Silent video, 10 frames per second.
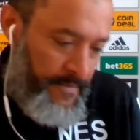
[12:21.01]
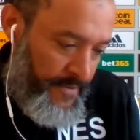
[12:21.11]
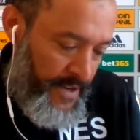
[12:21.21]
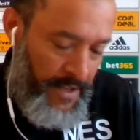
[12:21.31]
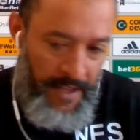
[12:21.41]

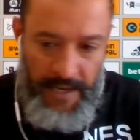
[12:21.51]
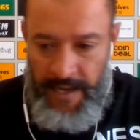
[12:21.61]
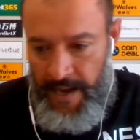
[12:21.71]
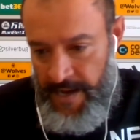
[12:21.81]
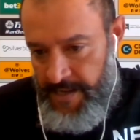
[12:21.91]

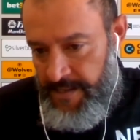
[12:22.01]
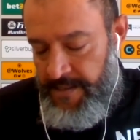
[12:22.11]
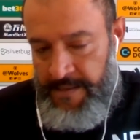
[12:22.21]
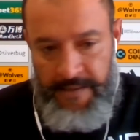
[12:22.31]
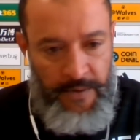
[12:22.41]
Villa,
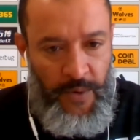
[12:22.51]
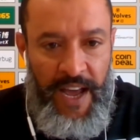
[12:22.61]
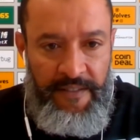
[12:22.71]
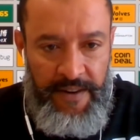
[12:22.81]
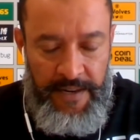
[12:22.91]
us,
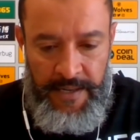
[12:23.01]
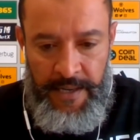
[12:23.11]
whatever.